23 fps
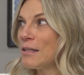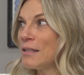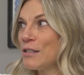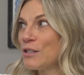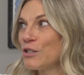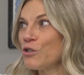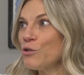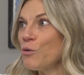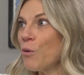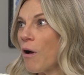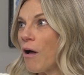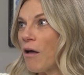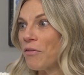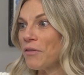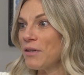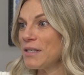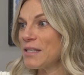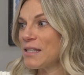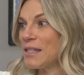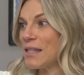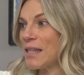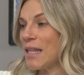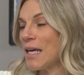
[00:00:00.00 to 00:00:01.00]
do all
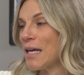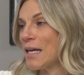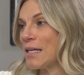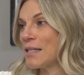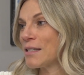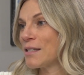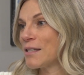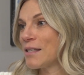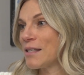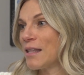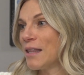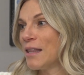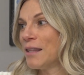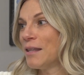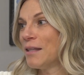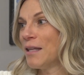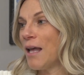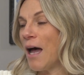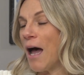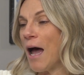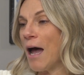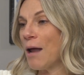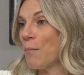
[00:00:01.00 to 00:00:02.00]
these things
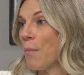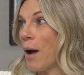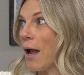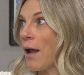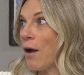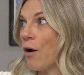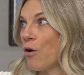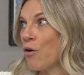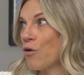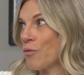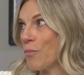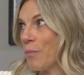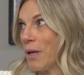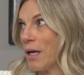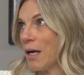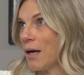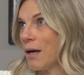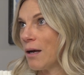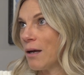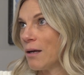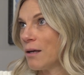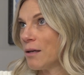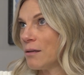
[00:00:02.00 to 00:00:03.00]
on my own
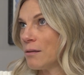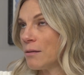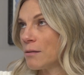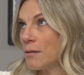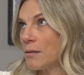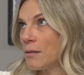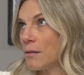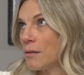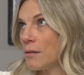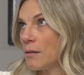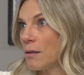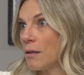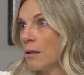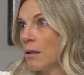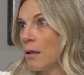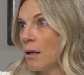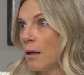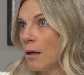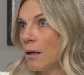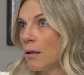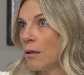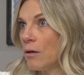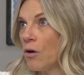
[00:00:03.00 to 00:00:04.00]
because
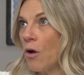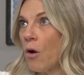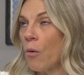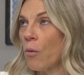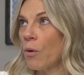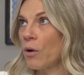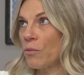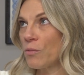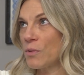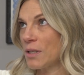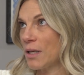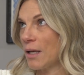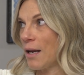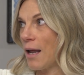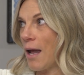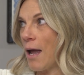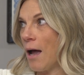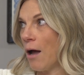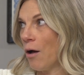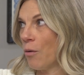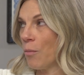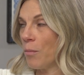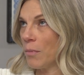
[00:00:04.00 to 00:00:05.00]
no one was going to
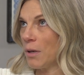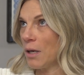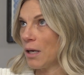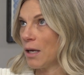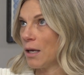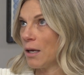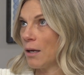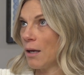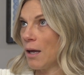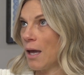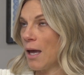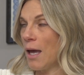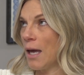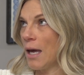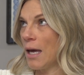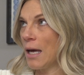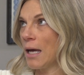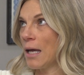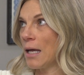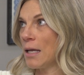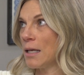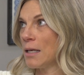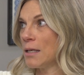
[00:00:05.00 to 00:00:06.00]
help me.
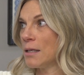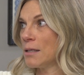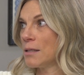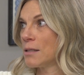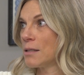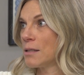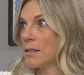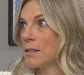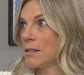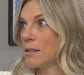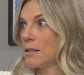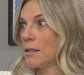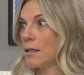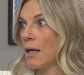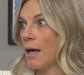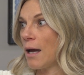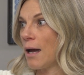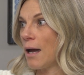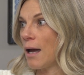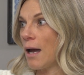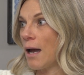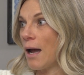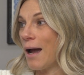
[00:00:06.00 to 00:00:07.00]
And
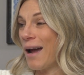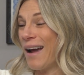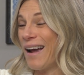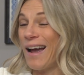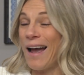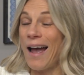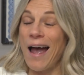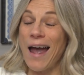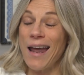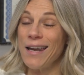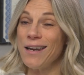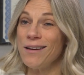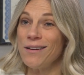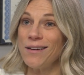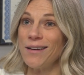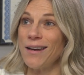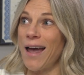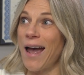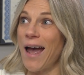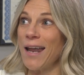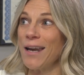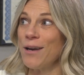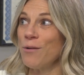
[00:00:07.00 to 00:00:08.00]
I
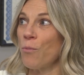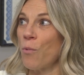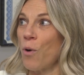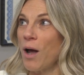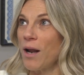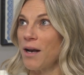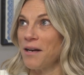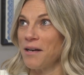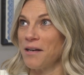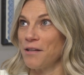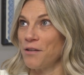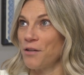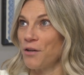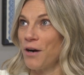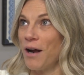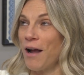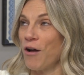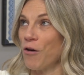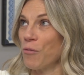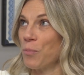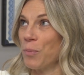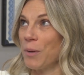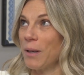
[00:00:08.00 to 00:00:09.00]
didn't want any of their
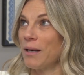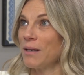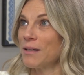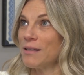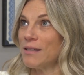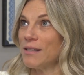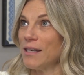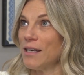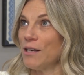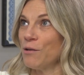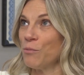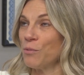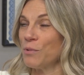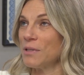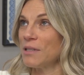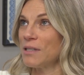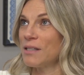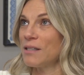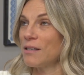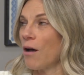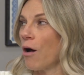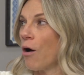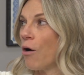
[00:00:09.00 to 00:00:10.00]
help because it
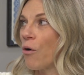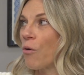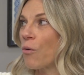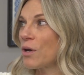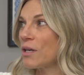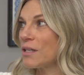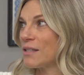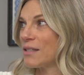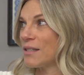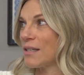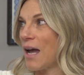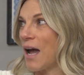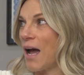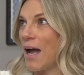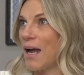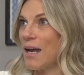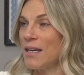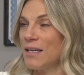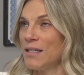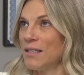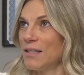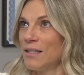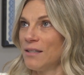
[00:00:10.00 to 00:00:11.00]
was always
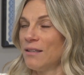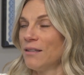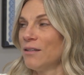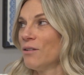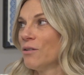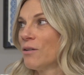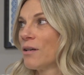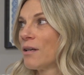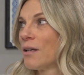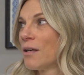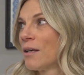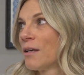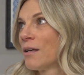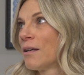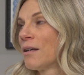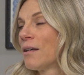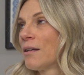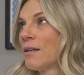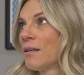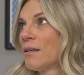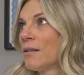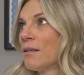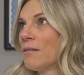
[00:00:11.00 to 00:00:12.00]
tied to
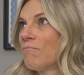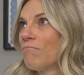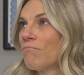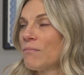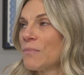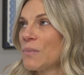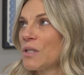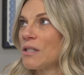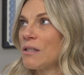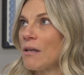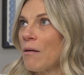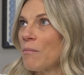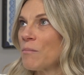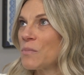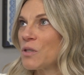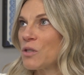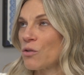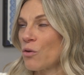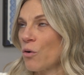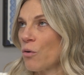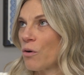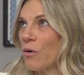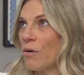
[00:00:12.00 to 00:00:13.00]
some
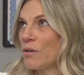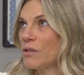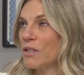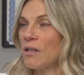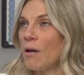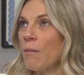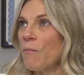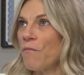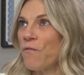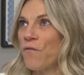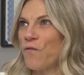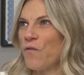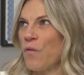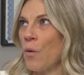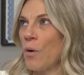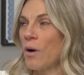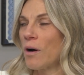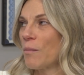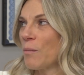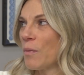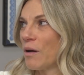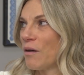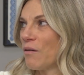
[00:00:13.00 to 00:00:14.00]

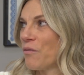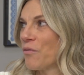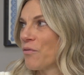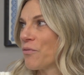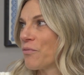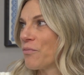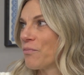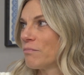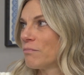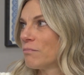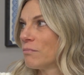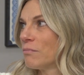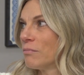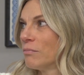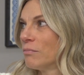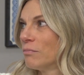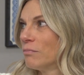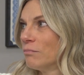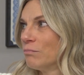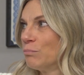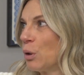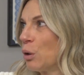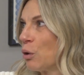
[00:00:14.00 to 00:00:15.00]
form of
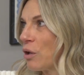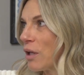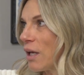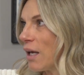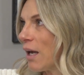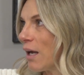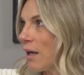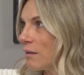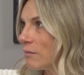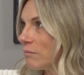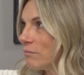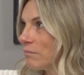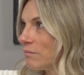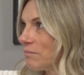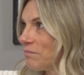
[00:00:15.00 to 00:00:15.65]
bullying.